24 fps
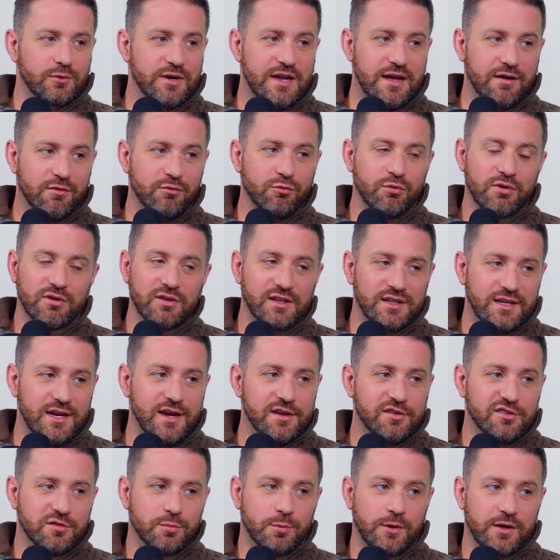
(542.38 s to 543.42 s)
We have really
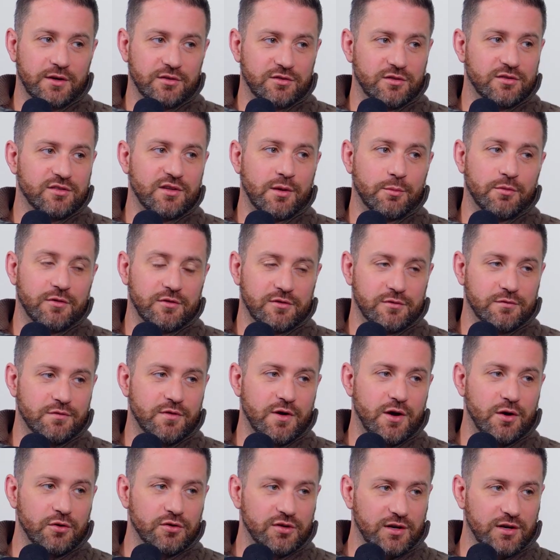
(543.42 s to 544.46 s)
nice springs, summers, and falls